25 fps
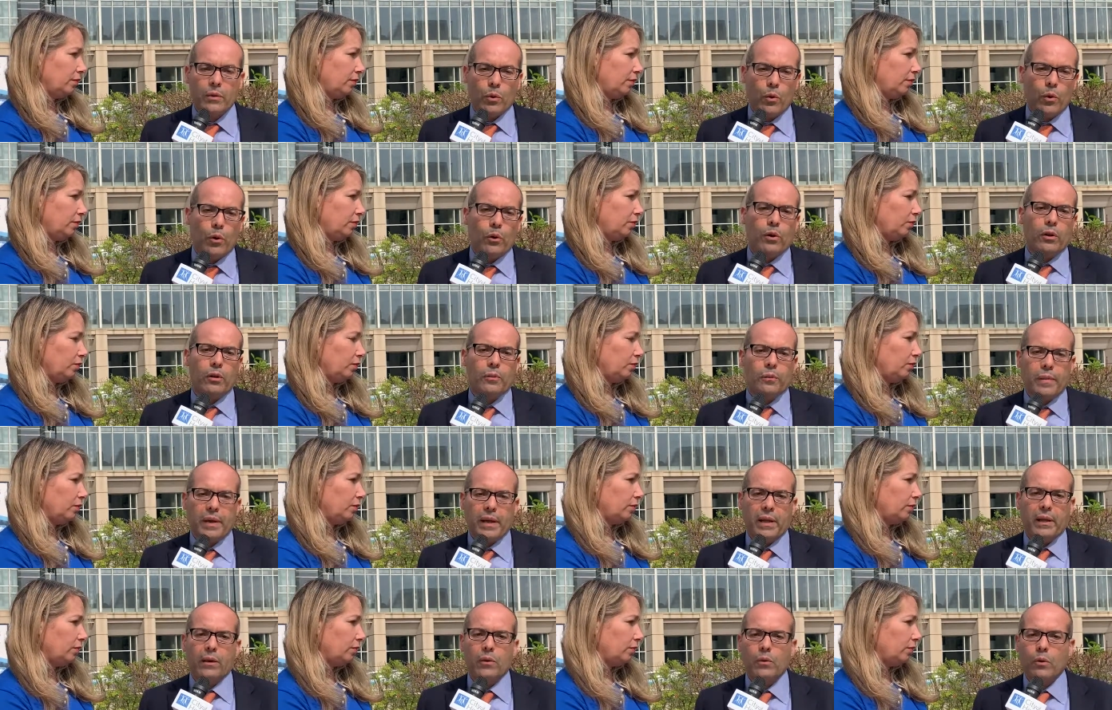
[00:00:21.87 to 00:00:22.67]
Speaker 1: oral
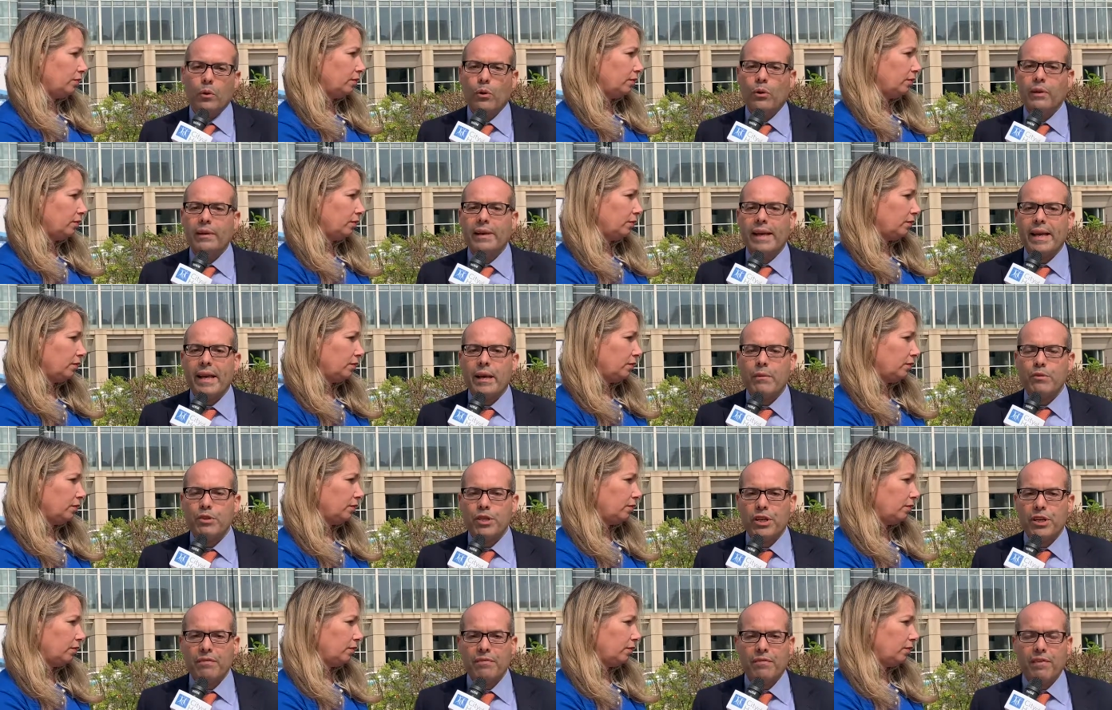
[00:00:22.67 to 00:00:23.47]
pill called
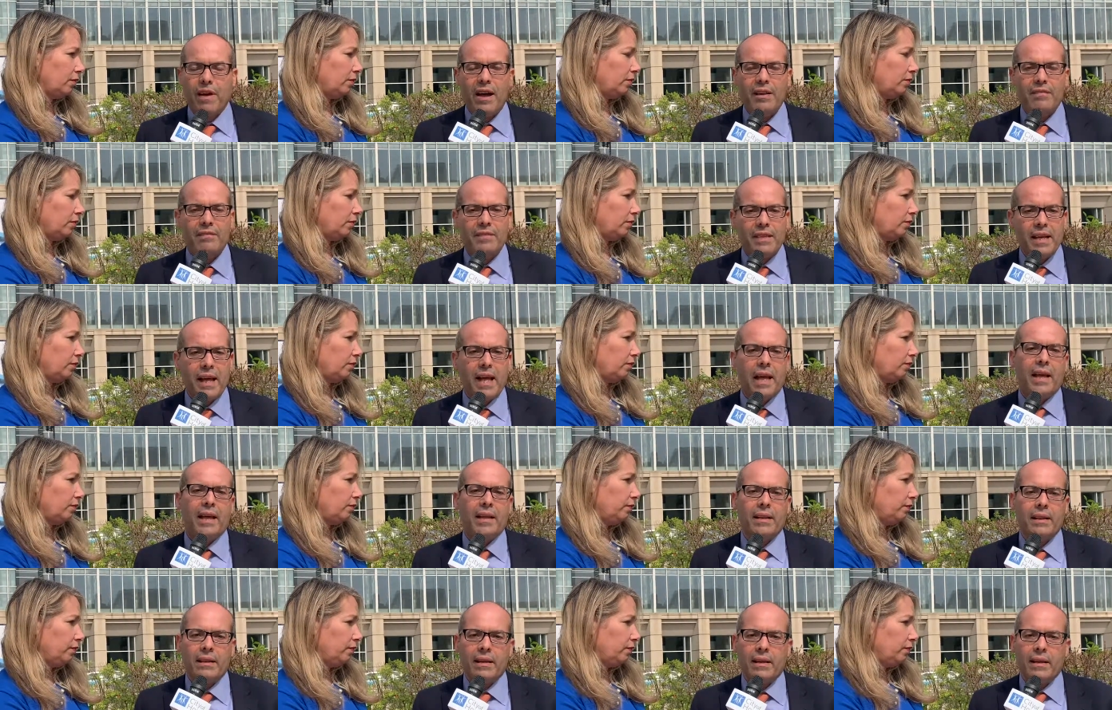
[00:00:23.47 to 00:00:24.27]
AMG
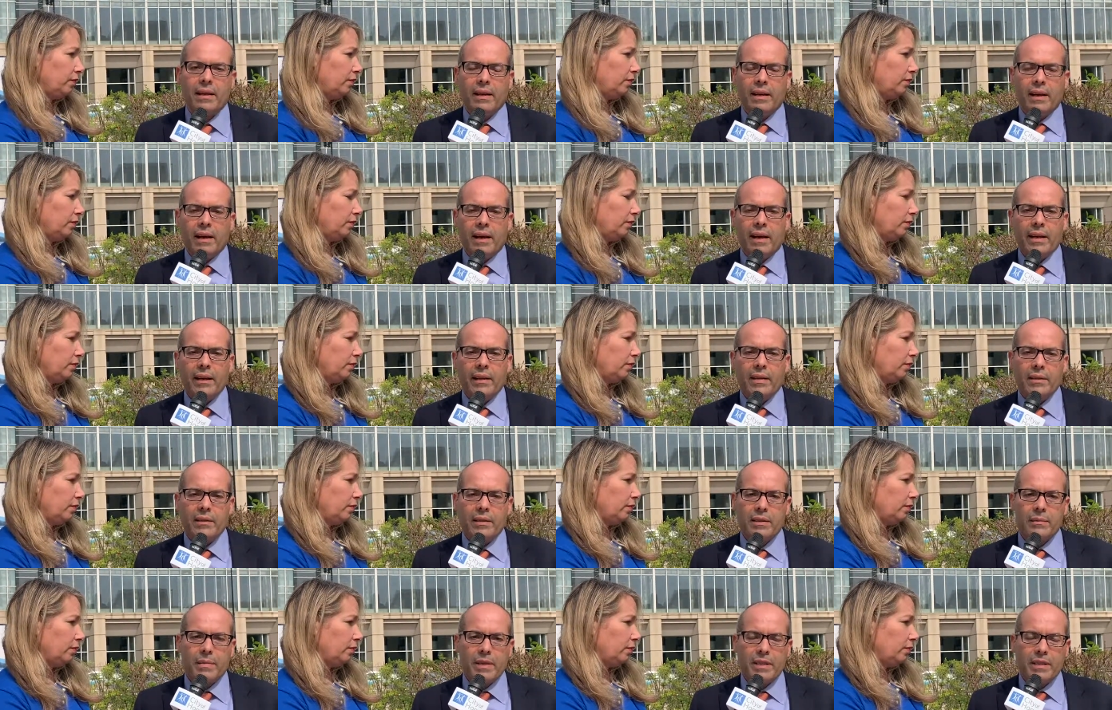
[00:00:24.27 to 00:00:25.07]
510, and
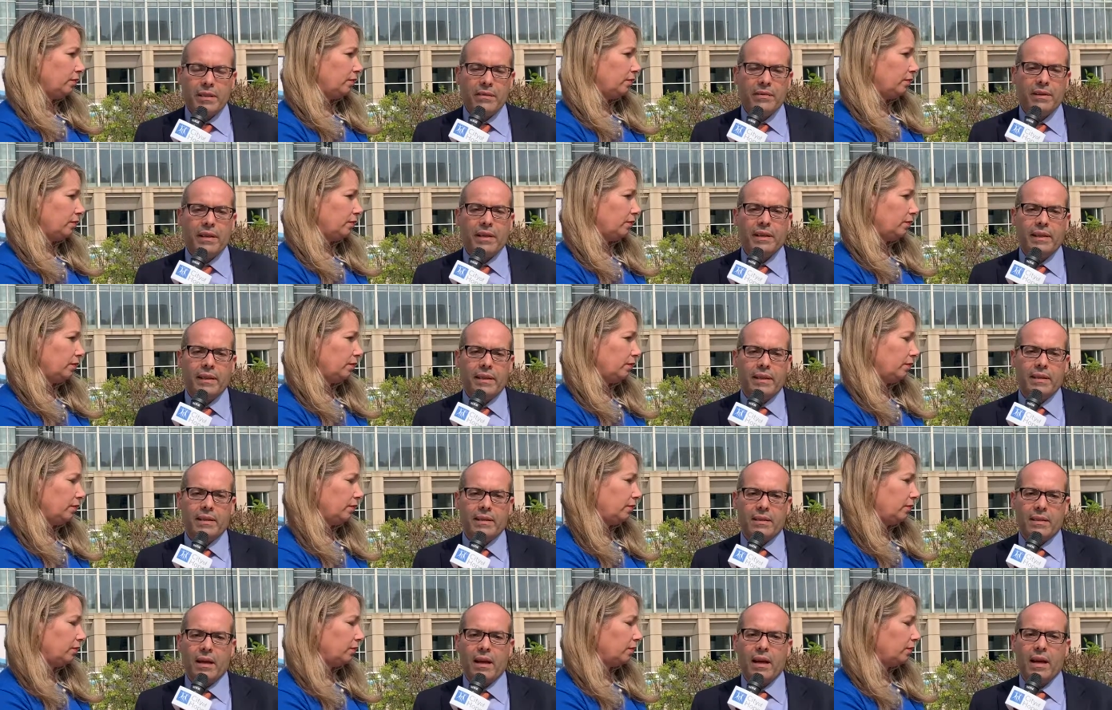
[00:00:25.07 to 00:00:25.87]
it's specifically
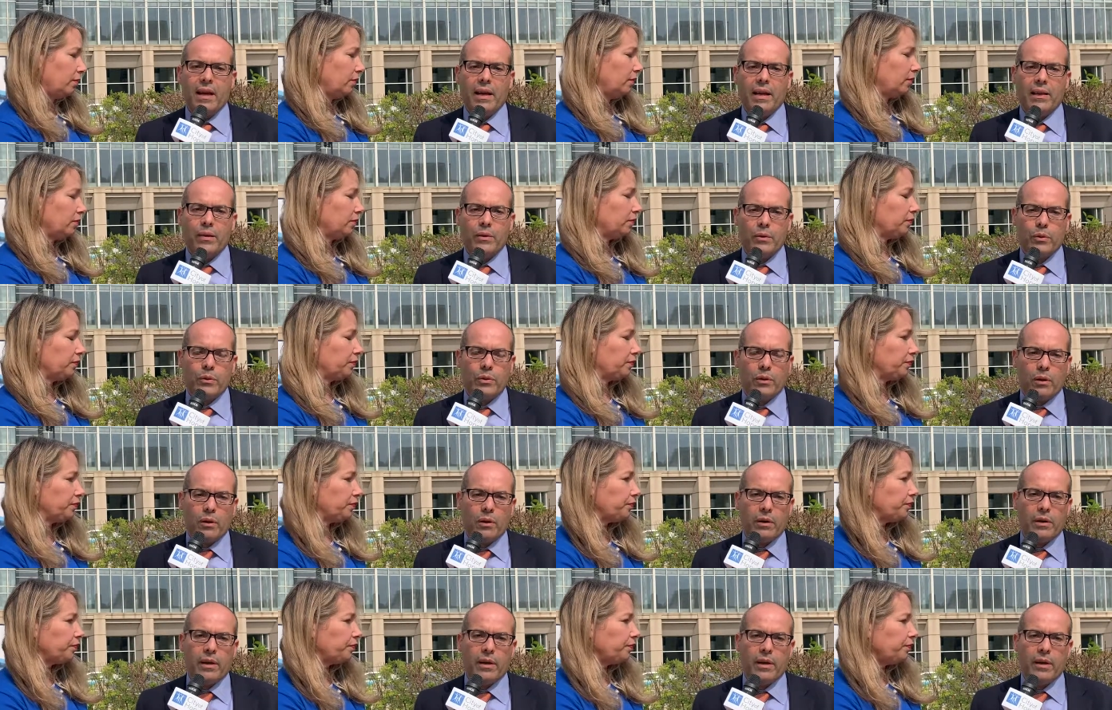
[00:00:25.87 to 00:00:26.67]
designed to
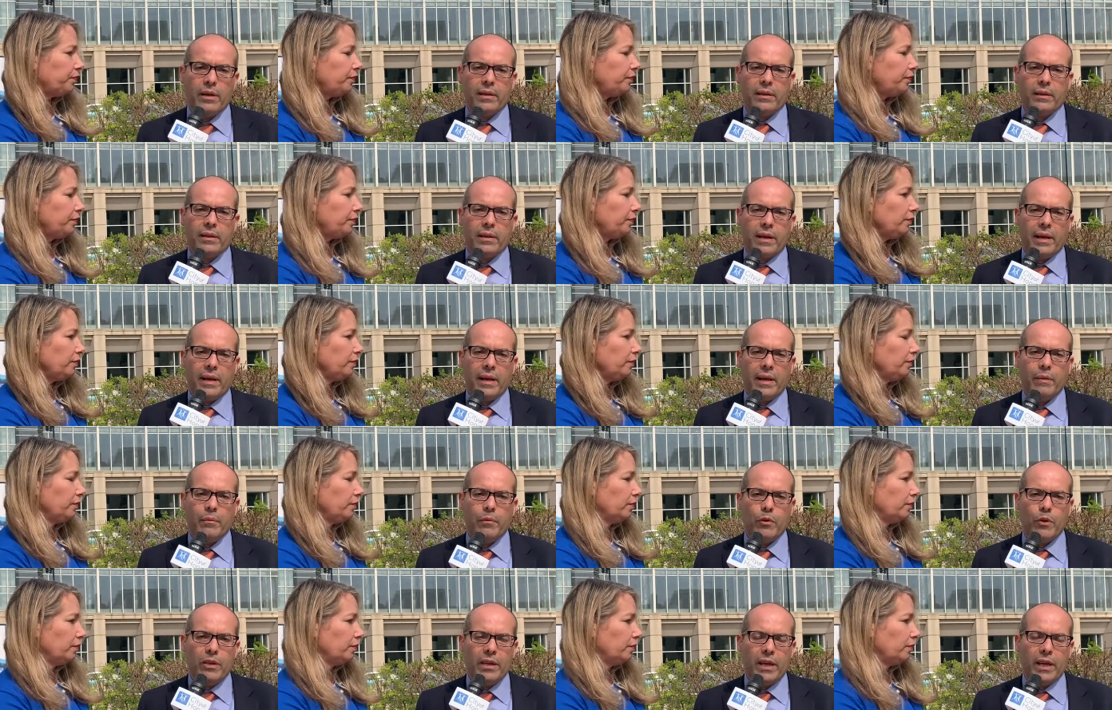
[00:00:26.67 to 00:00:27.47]
target
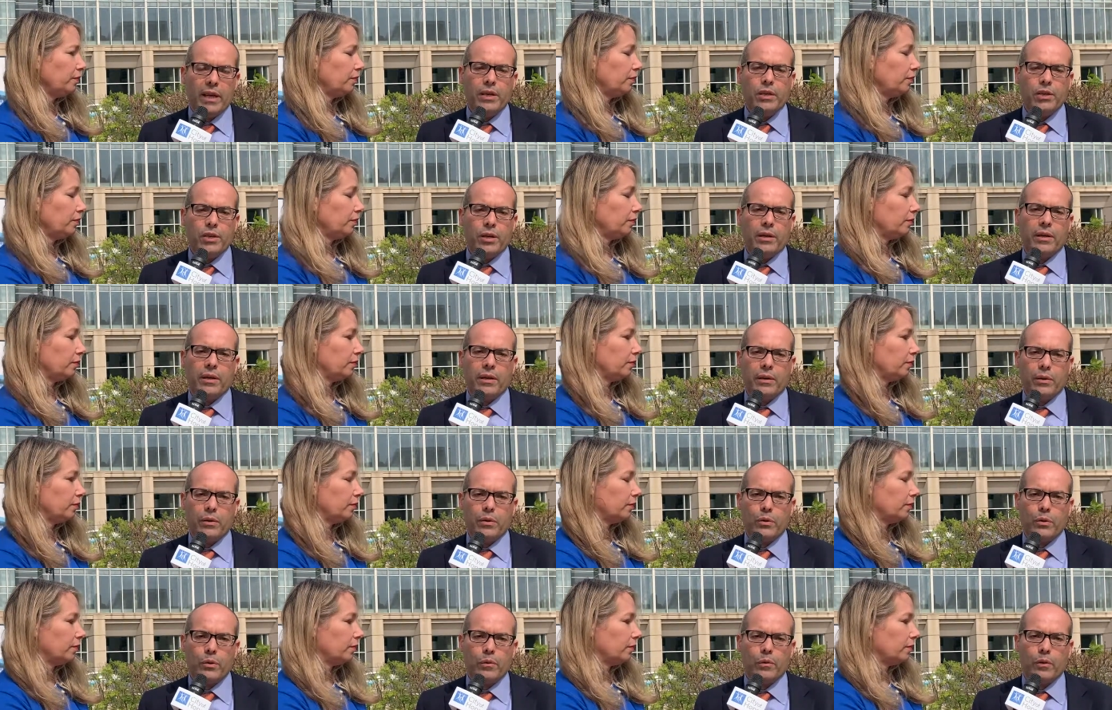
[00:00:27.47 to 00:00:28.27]
a mutation in
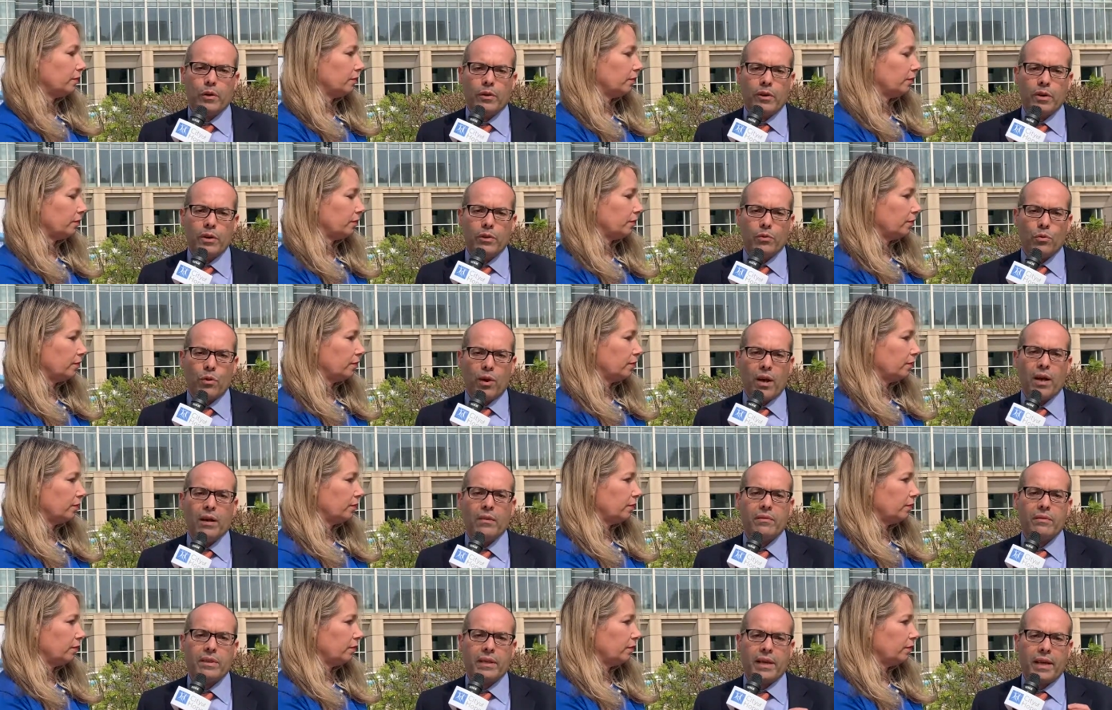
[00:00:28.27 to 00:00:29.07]
the tumor that
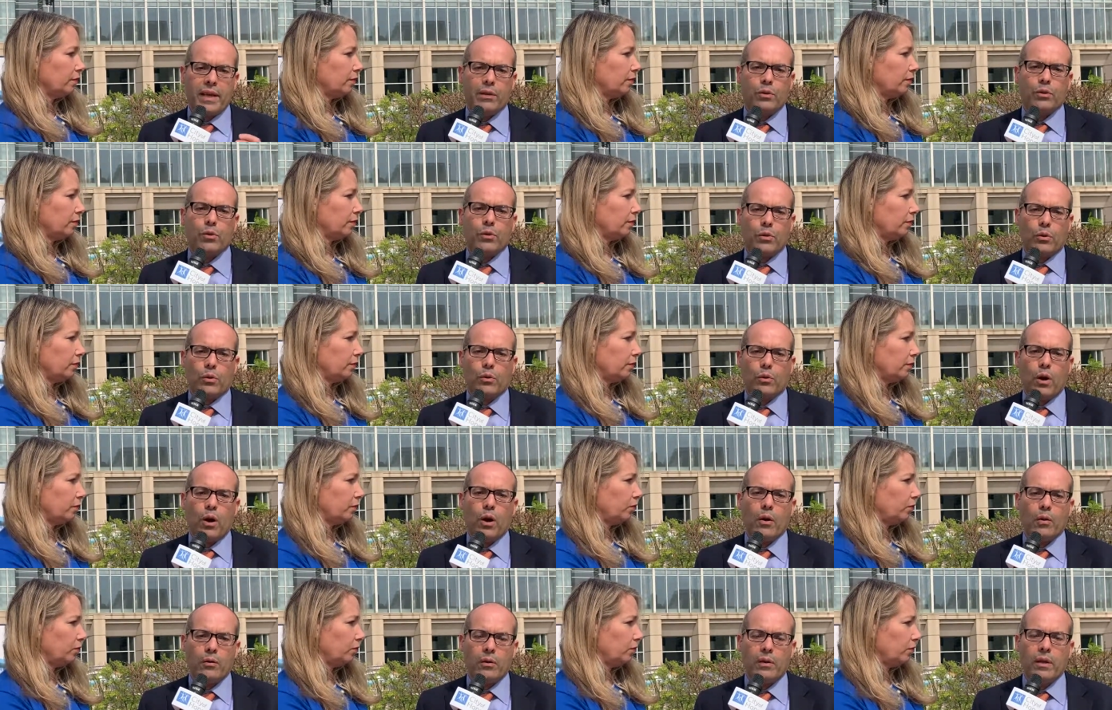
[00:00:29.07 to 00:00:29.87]
drives cancer
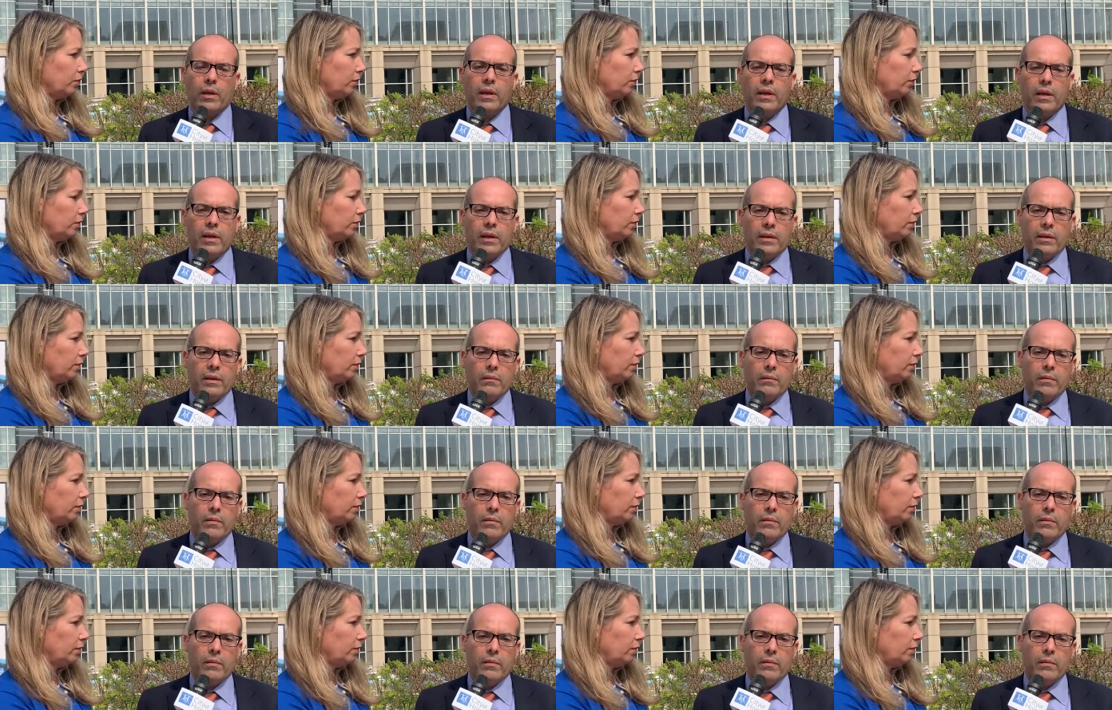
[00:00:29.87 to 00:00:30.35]
growth. The